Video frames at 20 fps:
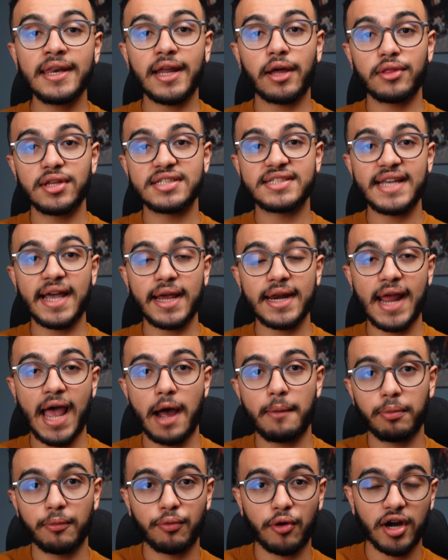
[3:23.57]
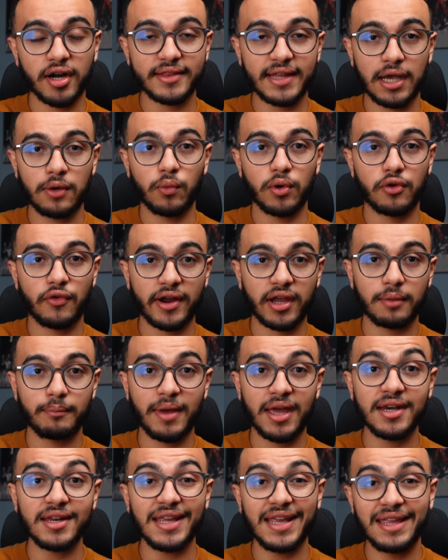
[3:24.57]
Now, the second Apple product I would
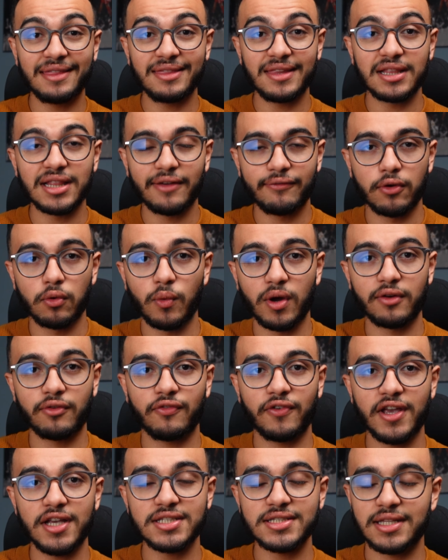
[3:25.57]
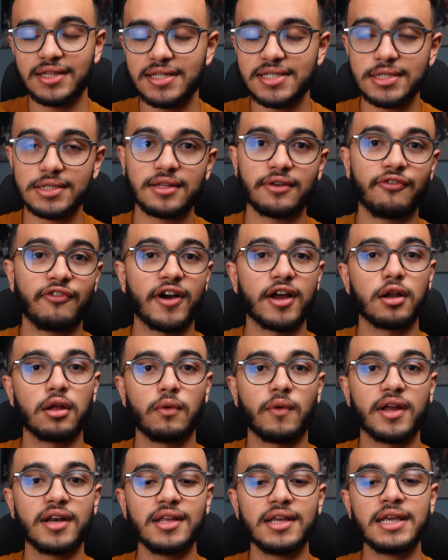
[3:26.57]
recommend in the level 1 phase, and this is the final
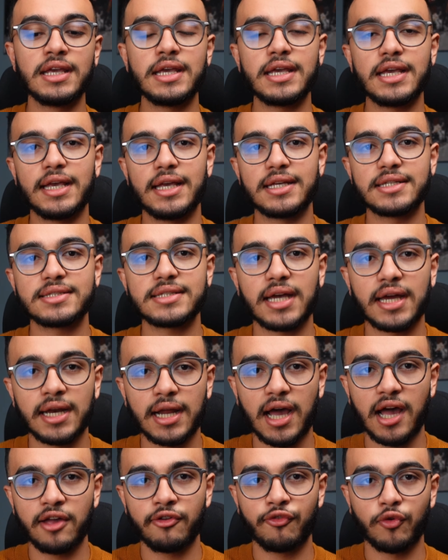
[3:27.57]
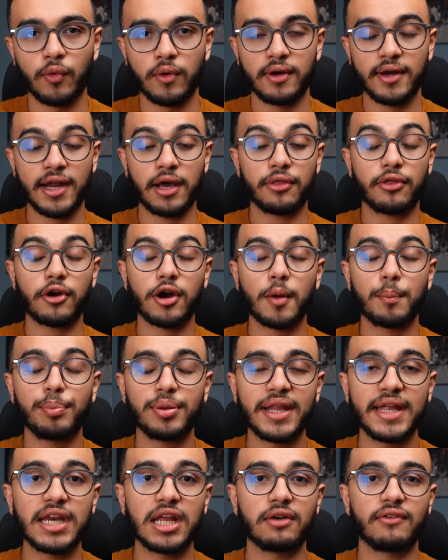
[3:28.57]
one, is an iPhone. Now, there are
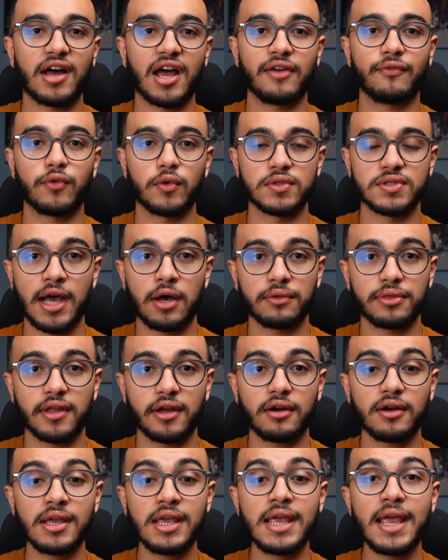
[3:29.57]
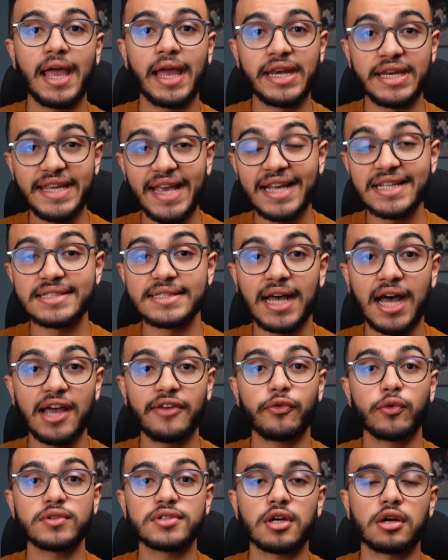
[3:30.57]
plenty of iPhones out there, and yes,
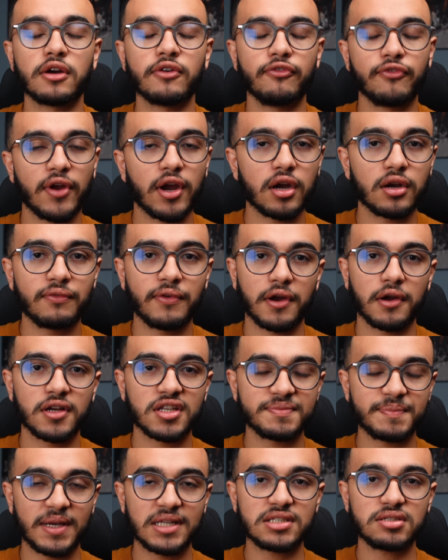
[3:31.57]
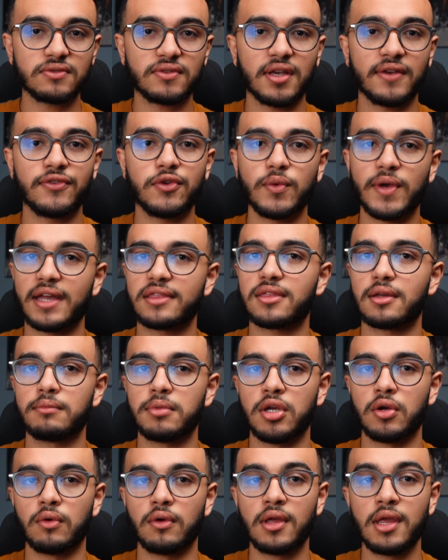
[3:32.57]
iPhones are very, very expensive if you get them new.